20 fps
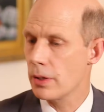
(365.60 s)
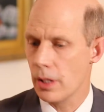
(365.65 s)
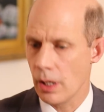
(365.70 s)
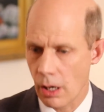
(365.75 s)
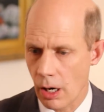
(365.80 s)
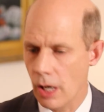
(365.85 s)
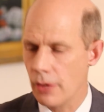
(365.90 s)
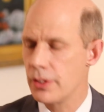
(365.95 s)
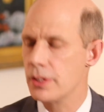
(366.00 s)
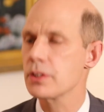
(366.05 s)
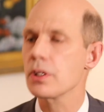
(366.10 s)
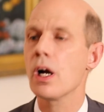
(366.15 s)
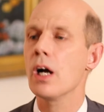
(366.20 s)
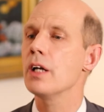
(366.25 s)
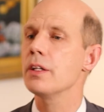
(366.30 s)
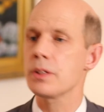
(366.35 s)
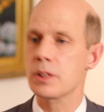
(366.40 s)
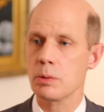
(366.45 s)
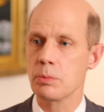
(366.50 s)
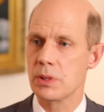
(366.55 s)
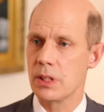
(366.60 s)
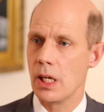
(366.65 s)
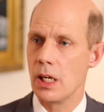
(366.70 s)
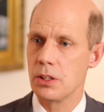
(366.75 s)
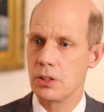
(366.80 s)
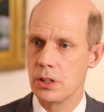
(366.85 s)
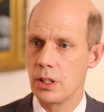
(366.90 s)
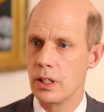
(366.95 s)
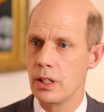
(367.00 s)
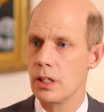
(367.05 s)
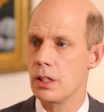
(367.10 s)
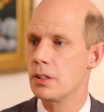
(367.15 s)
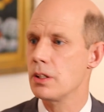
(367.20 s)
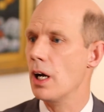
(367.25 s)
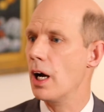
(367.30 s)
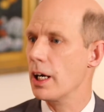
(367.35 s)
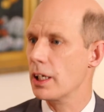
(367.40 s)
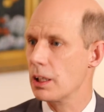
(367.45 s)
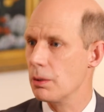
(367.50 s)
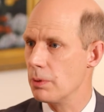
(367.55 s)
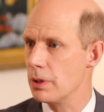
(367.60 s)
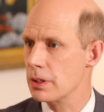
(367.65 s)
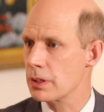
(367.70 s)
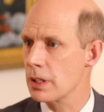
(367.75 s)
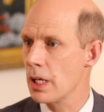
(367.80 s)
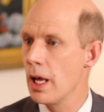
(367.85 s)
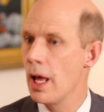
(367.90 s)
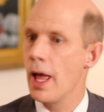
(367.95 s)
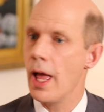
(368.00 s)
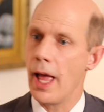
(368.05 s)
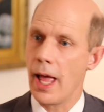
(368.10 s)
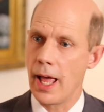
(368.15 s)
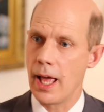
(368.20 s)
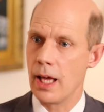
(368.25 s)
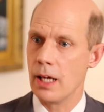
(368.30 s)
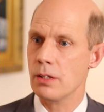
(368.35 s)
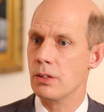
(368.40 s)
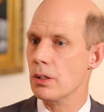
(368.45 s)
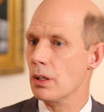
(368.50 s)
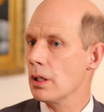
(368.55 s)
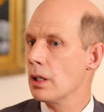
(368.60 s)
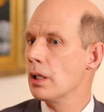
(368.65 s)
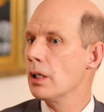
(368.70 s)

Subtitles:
These are unsubstantiated documents. And